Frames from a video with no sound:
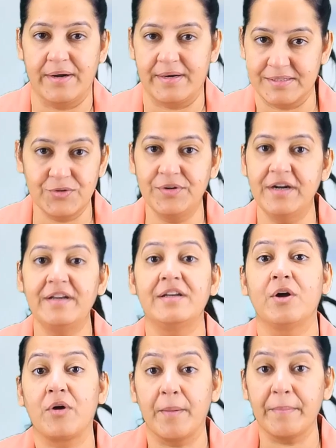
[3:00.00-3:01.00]
You understood it.
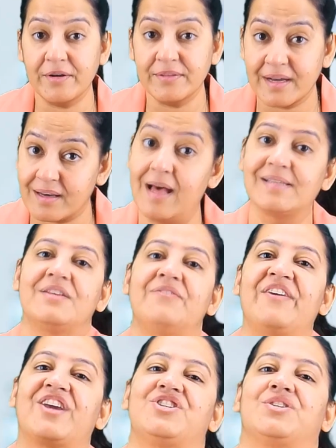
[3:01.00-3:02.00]
Now coming on the
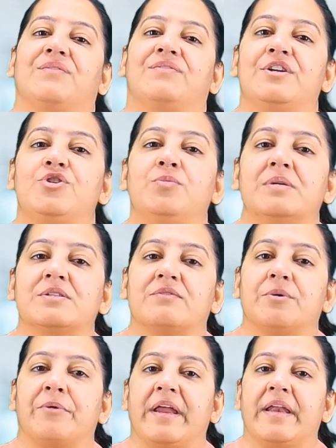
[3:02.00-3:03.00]
classification of the tumors of
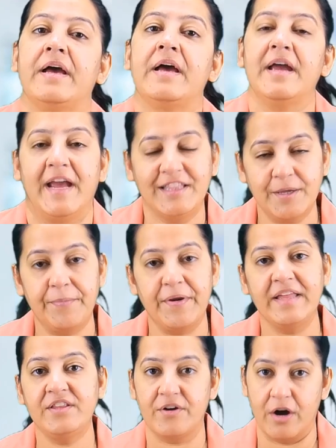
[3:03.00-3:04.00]
the brain. In the
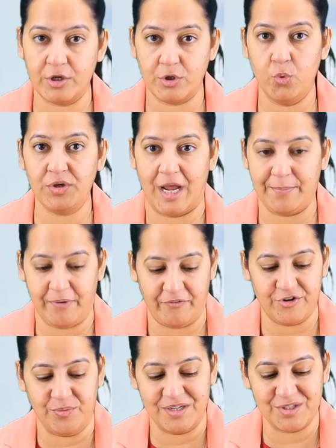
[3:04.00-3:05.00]
brain, there are two type
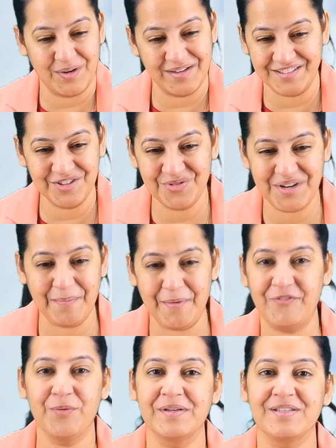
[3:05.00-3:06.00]
of tumors. What are the two type
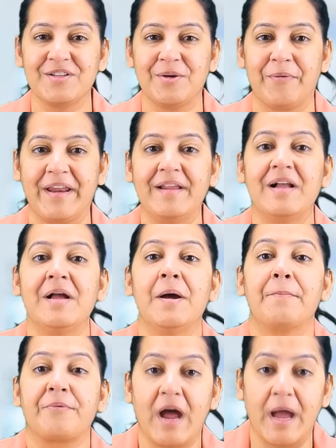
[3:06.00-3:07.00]
of tumors on the brain?
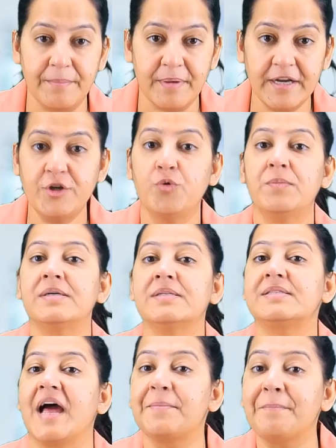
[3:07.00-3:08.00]
Primary tumors
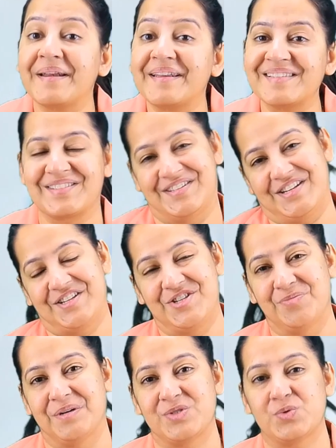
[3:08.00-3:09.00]
and metastatic
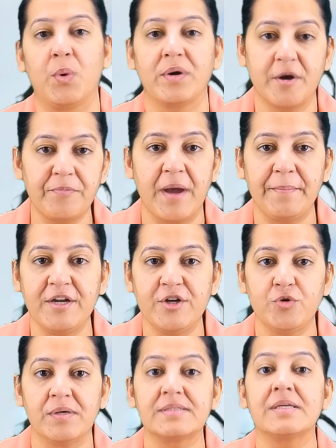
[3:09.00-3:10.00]
tumors. What are primary
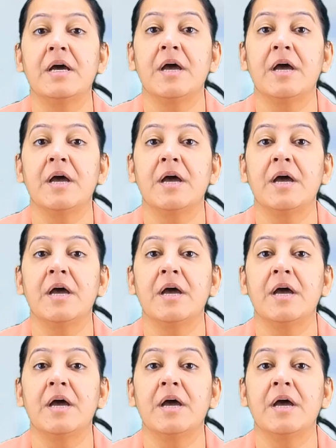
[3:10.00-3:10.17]
tumors?